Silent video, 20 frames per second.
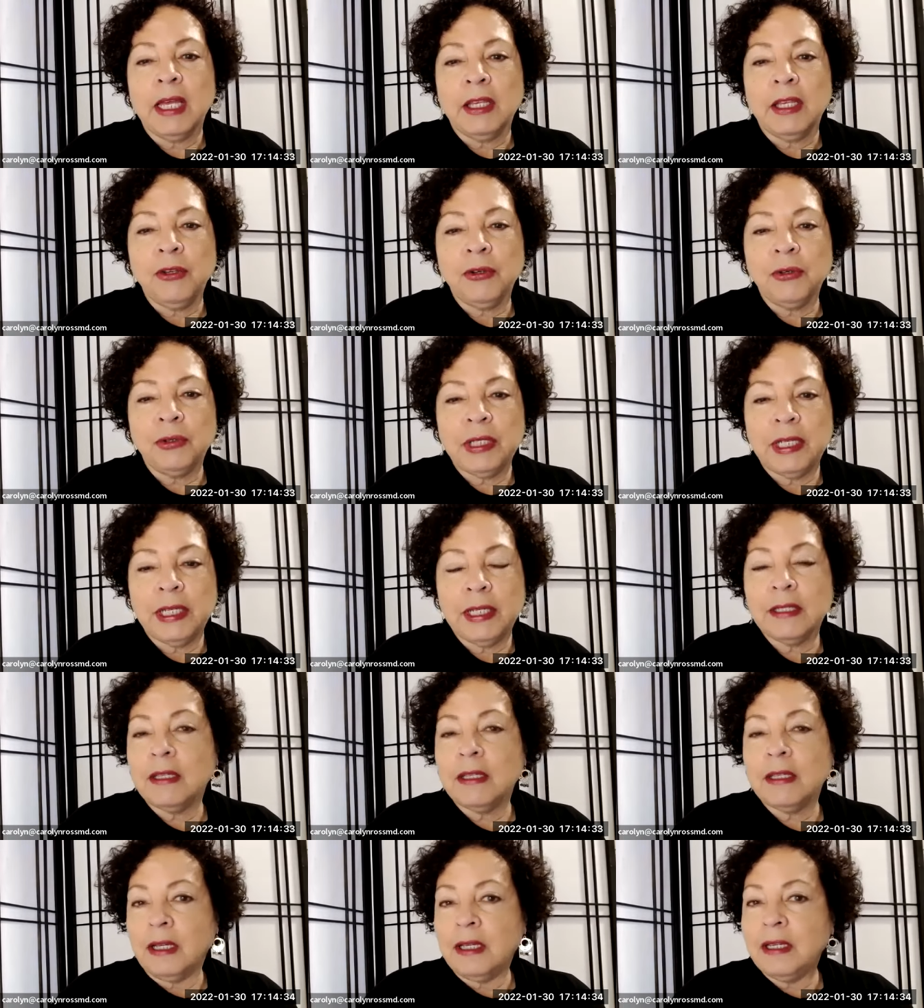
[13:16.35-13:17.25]
You'll
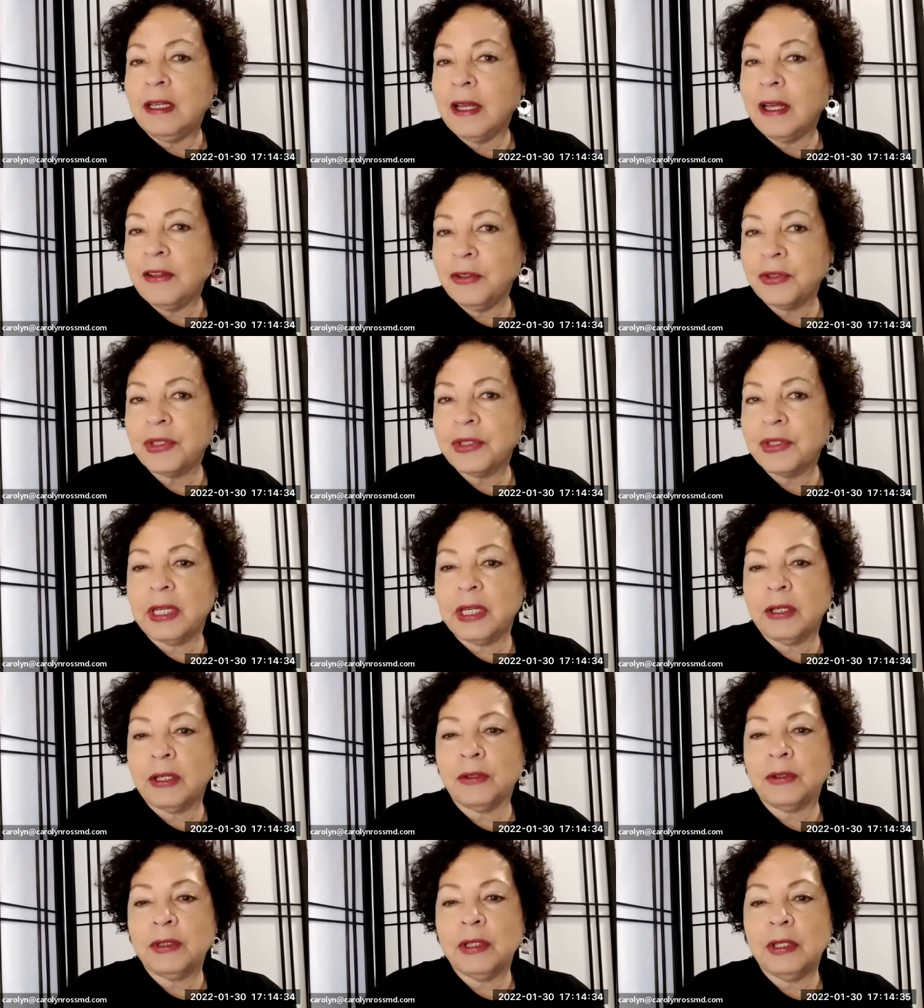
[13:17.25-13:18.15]
need another
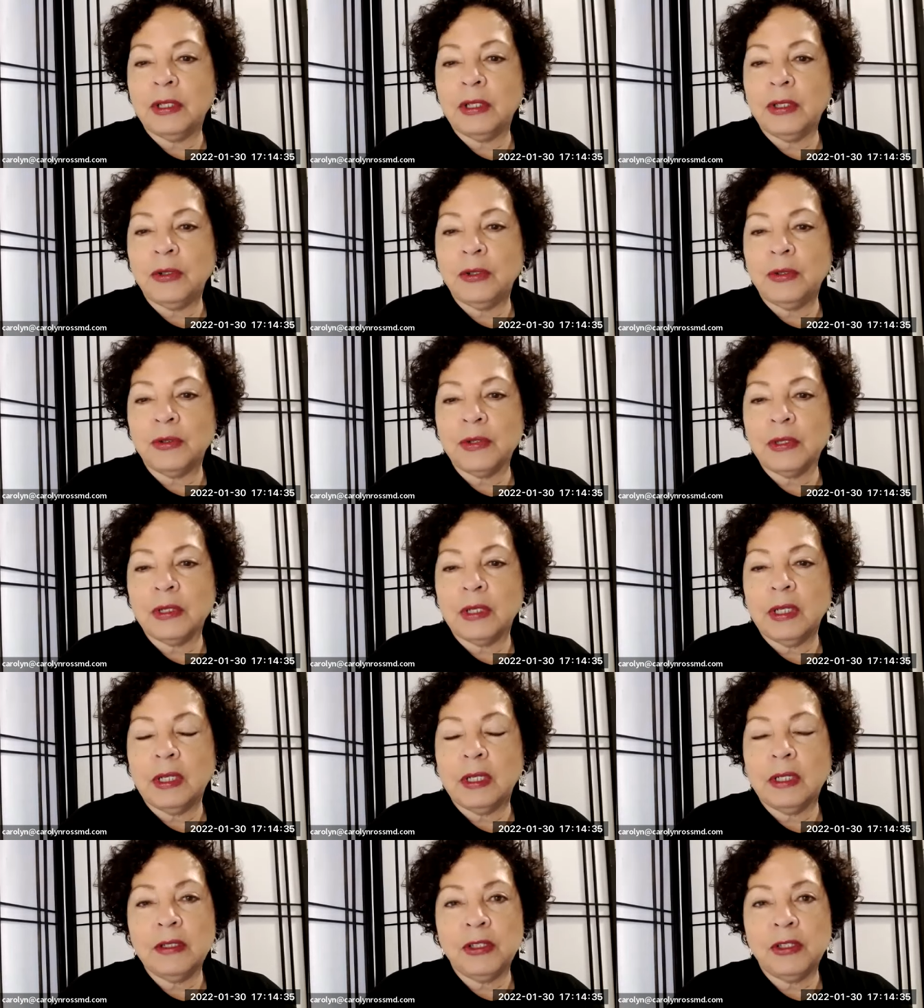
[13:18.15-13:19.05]
skill to use
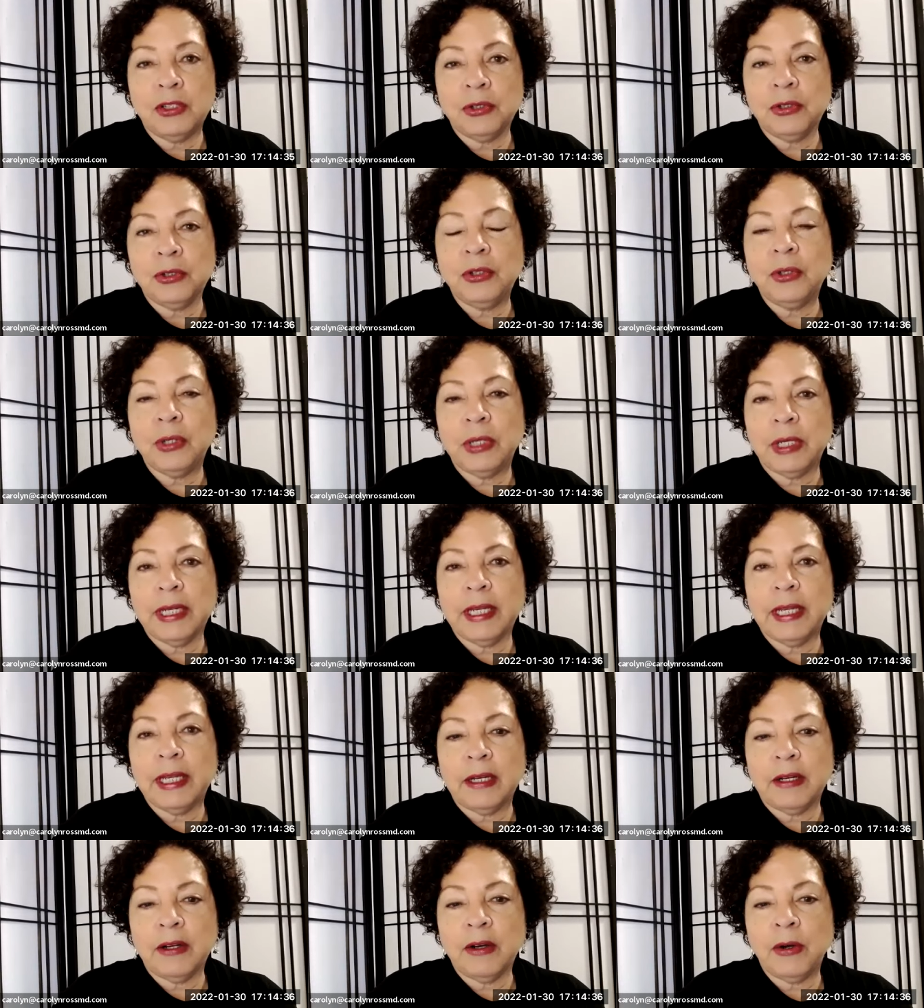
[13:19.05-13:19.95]
until you can
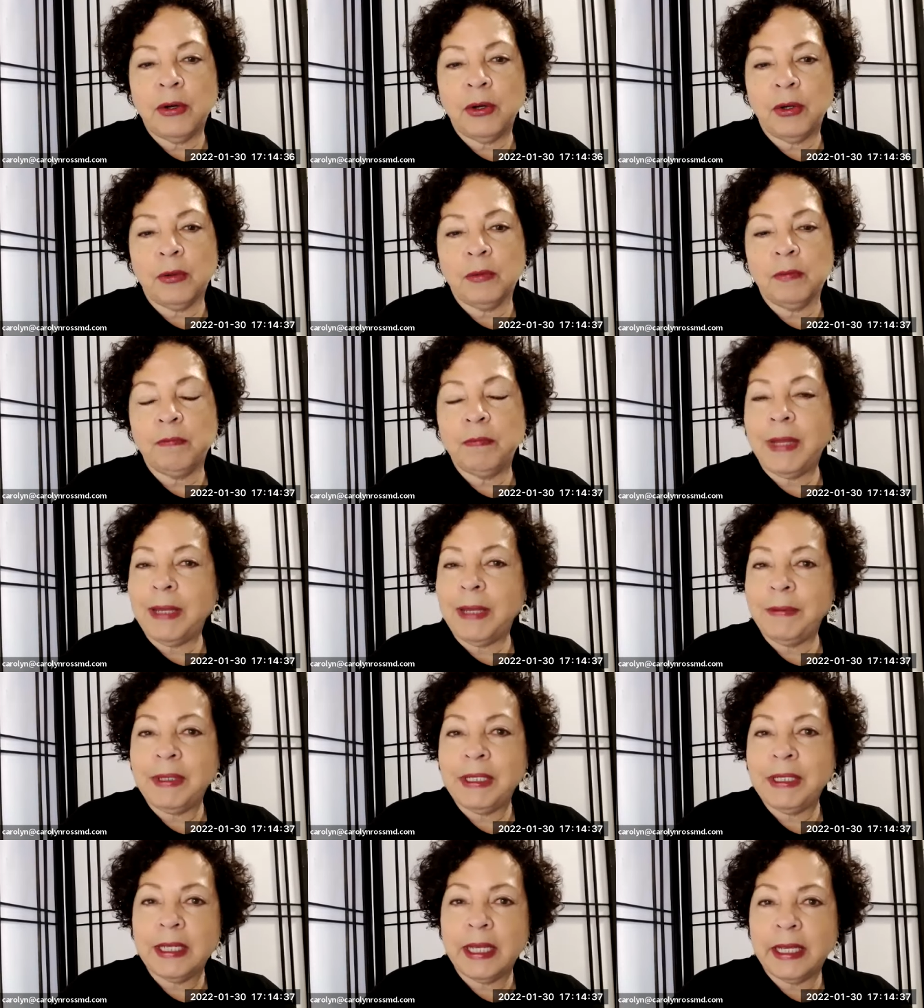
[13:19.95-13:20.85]
get home,
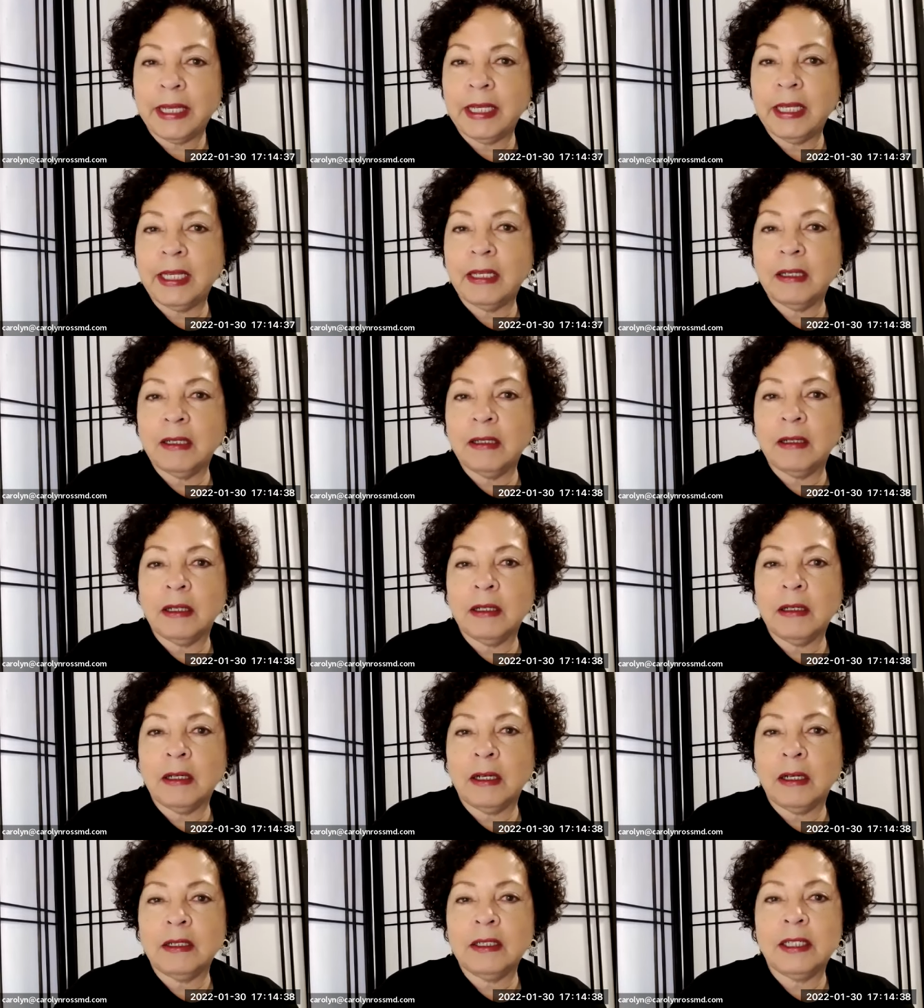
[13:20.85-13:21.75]
maybe taking
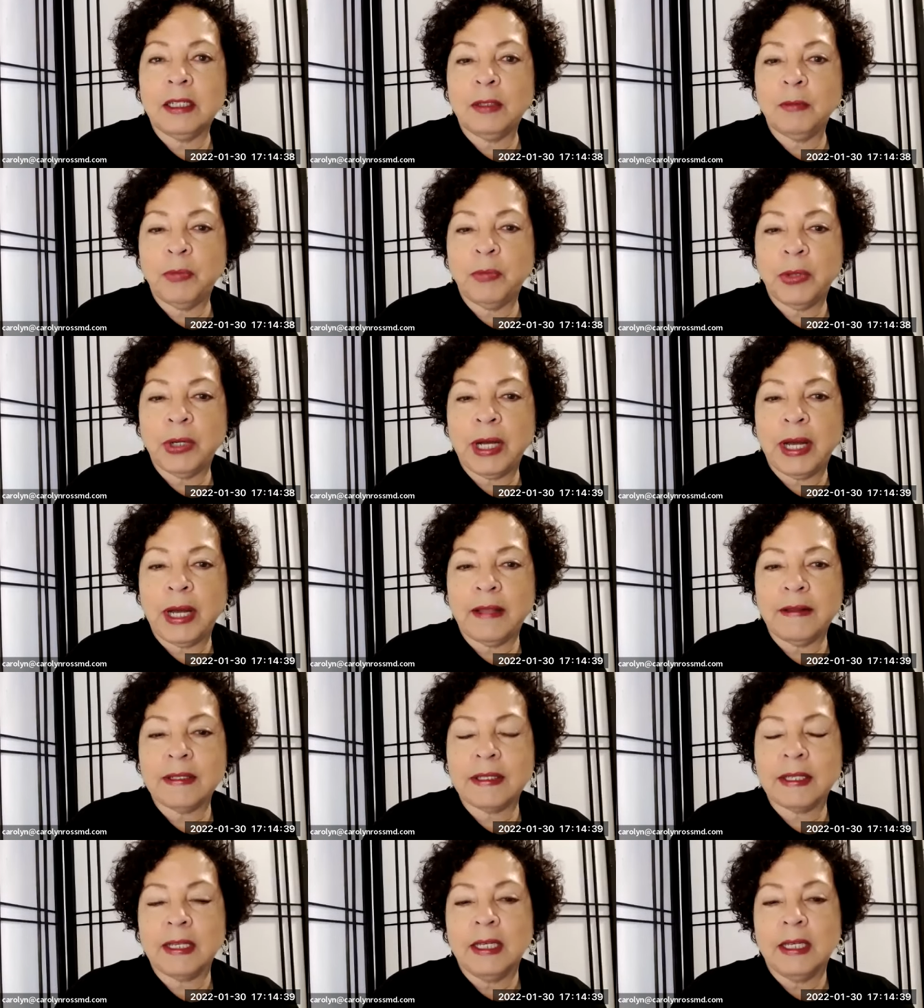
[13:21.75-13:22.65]
deep
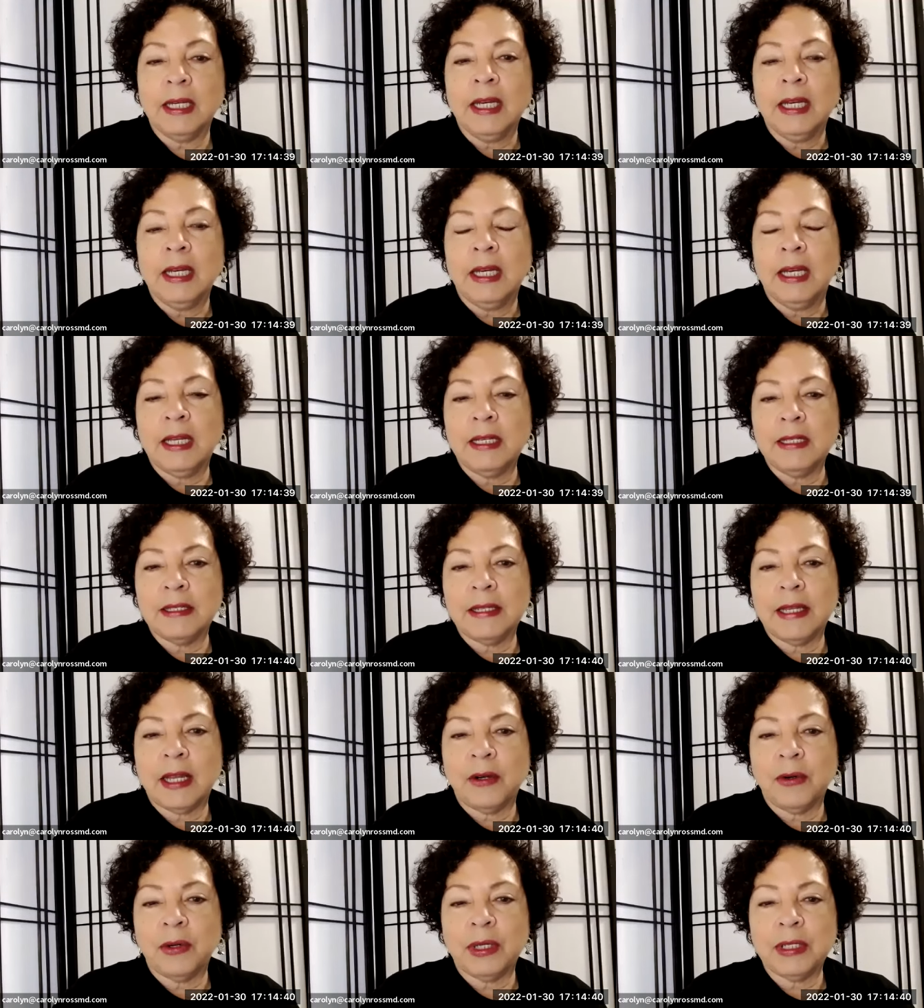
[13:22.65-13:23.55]
breaths,
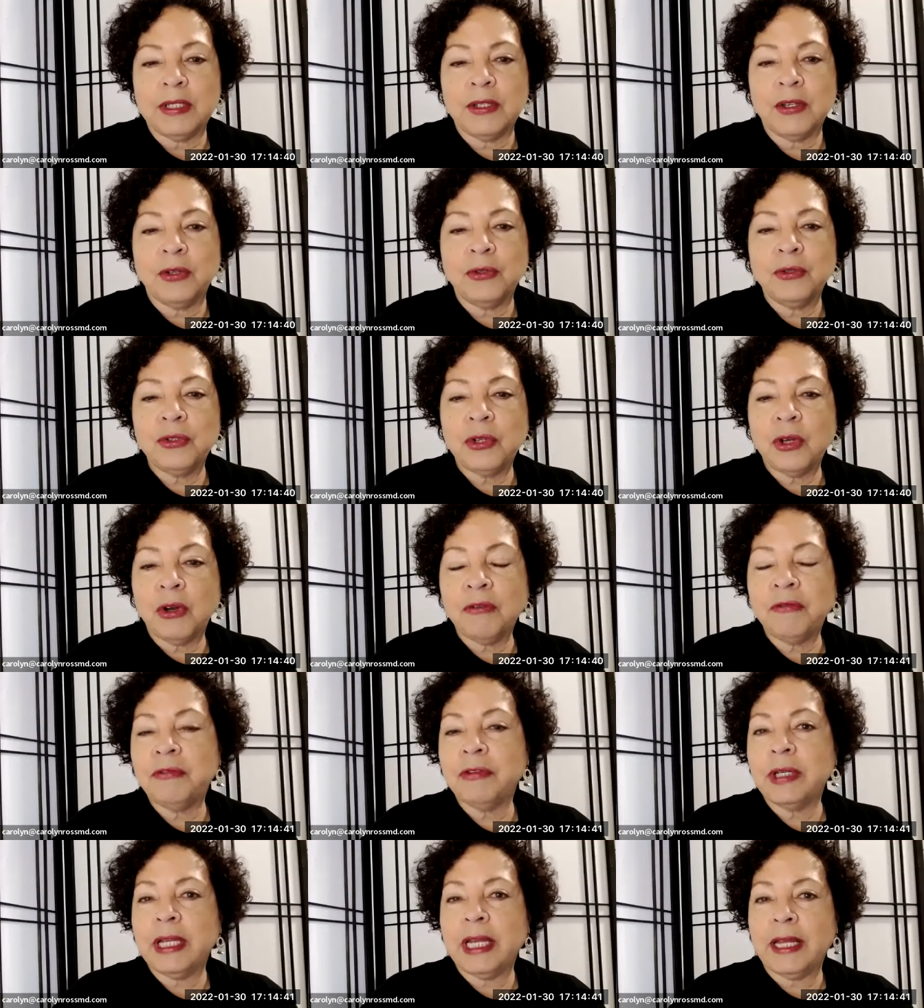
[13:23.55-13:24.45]
etc. So
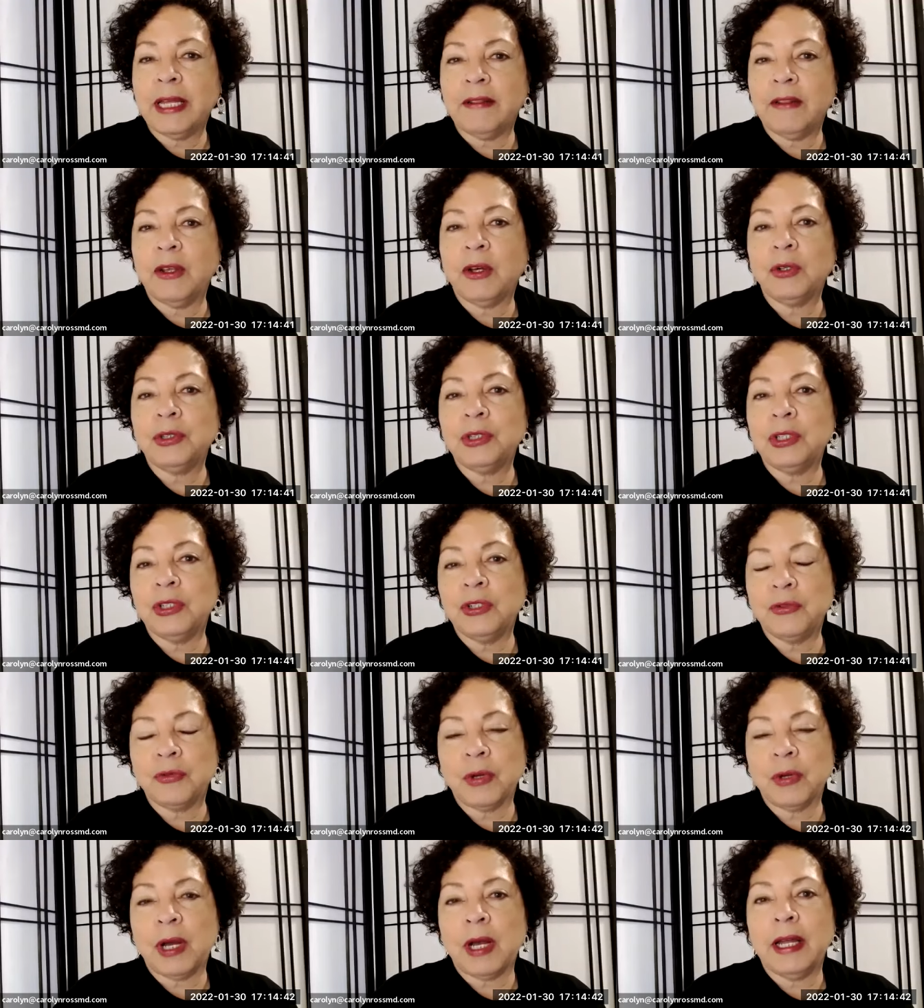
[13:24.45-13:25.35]
don't forget, though, to
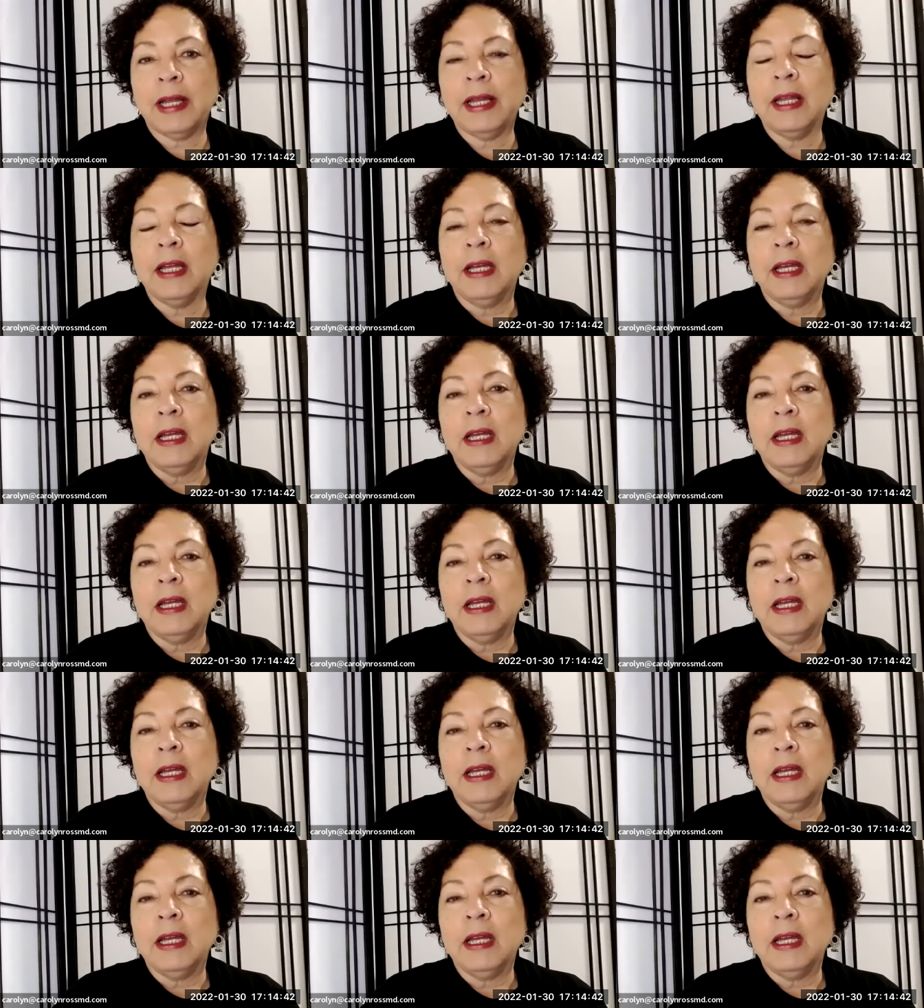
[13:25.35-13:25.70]
try